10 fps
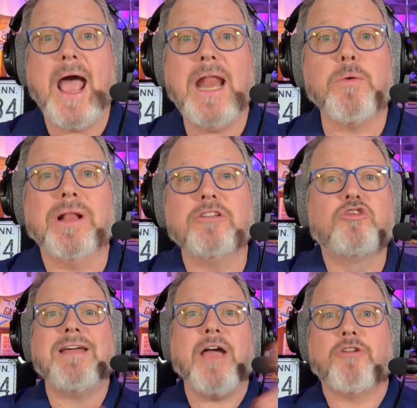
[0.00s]
Anyway, let's
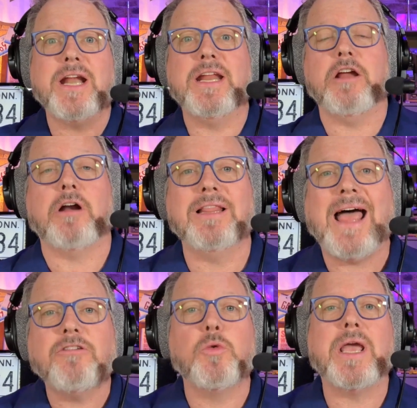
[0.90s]
dive right in here.
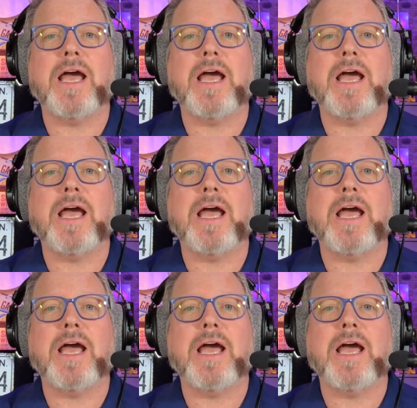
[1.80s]
Last week,